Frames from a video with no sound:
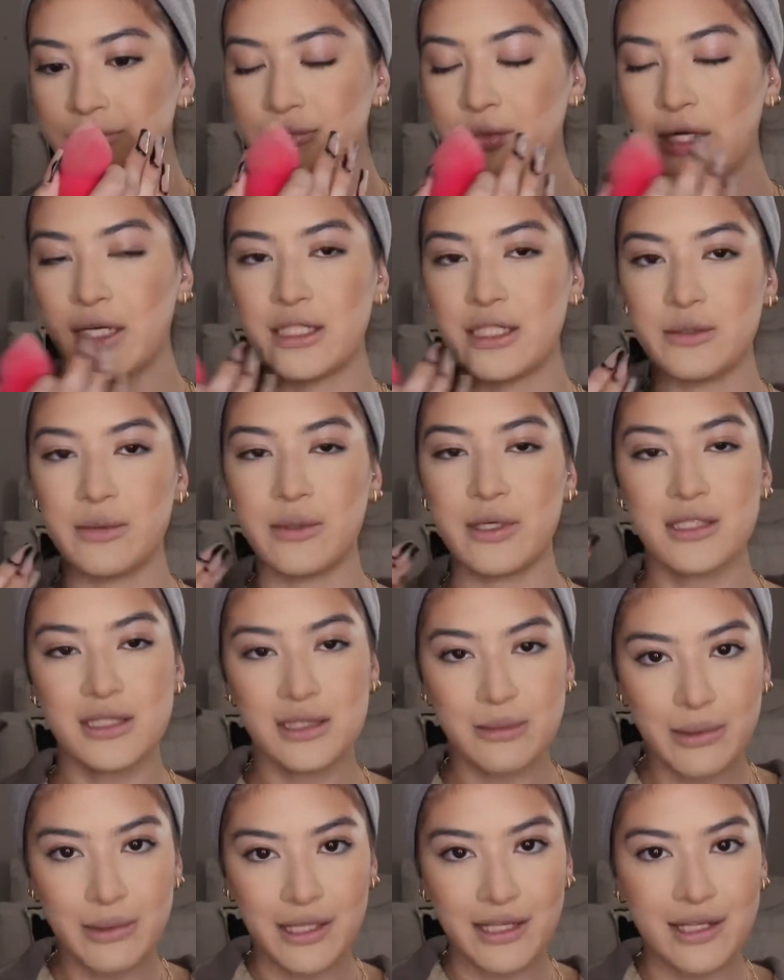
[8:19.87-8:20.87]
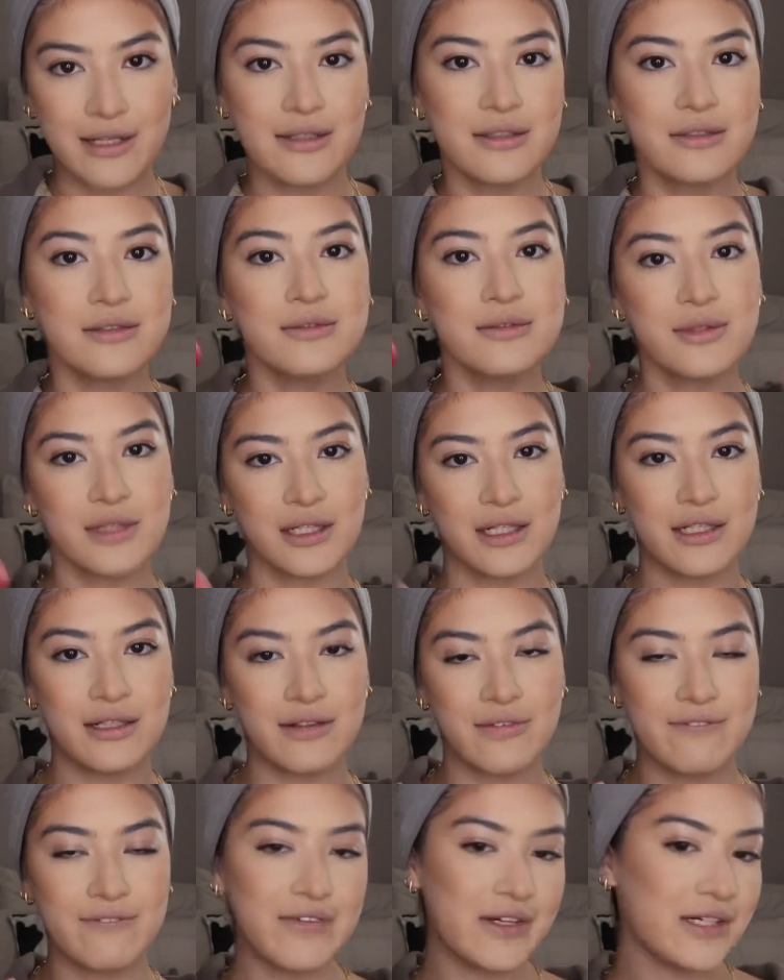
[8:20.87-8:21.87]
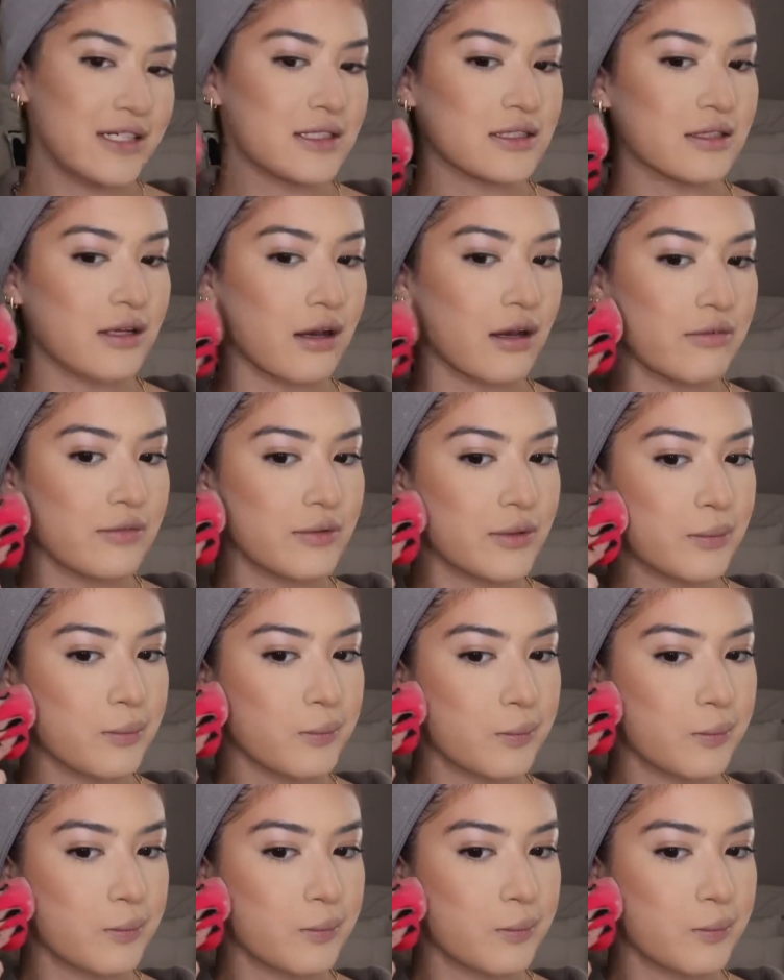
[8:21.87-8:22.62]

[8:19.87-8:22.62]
I just want it to be like very soft.